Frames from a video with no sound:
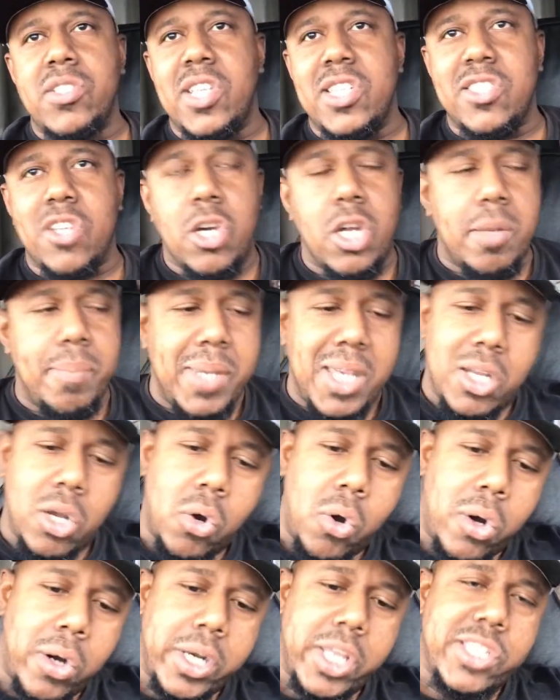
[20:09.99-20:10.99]
is going to be
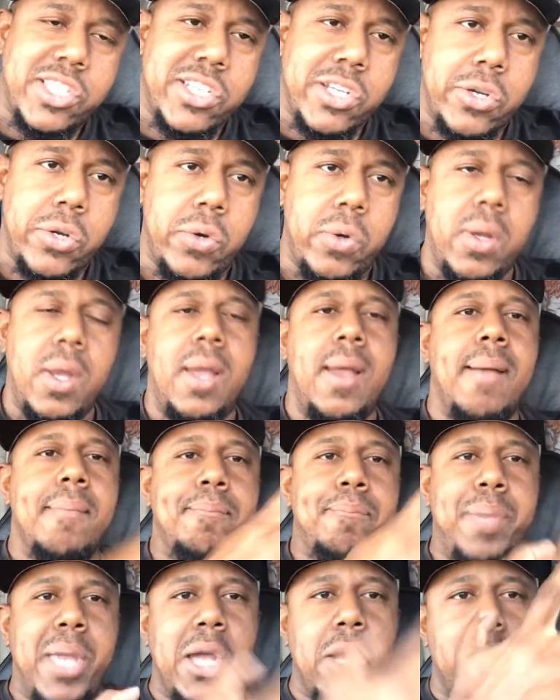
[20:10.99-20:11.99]
going into
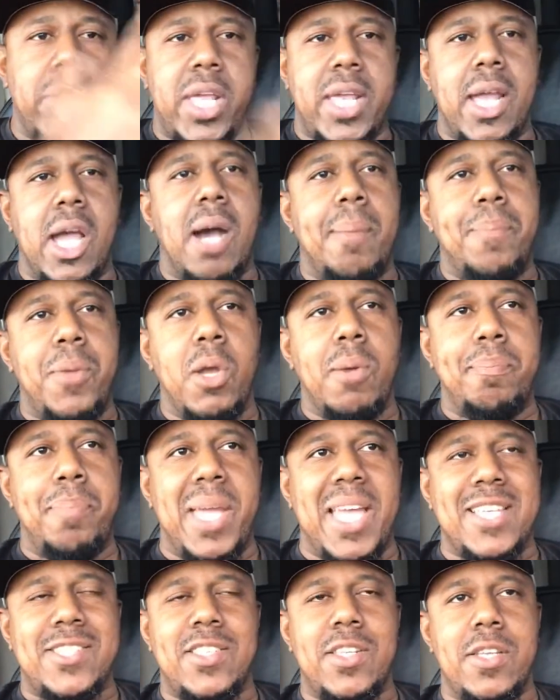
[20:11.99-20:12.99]
building up your
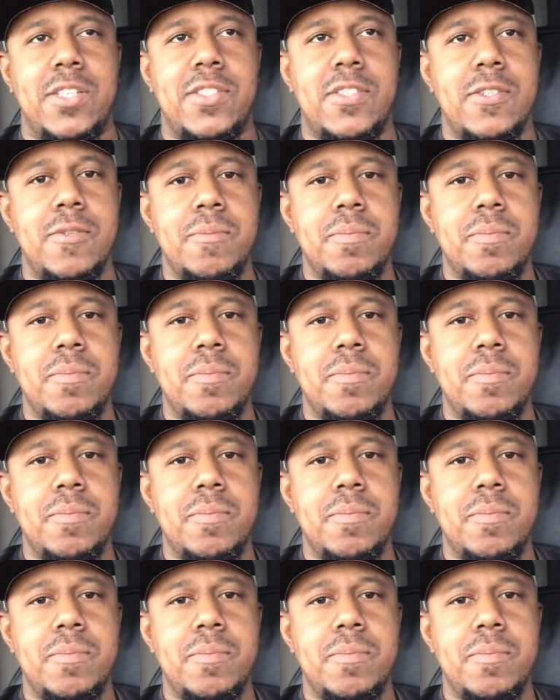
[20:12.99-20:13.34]
business.